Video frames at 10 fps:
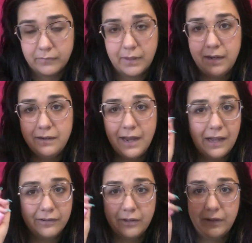And yeah,
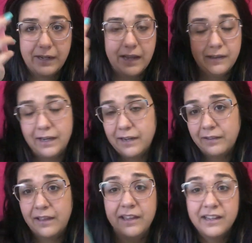so like
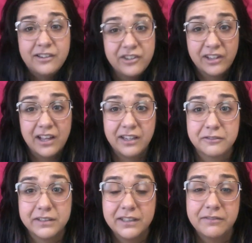I think I just got like a
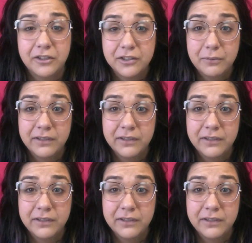really faulty one